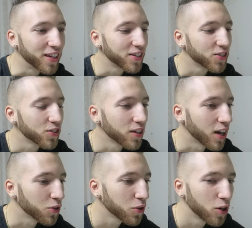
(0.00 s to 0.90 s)
That is,
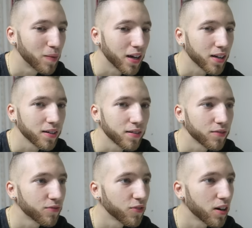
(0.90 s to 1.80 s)
I don't go back,
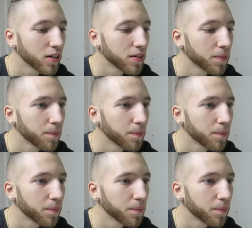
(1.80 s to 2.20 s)
but.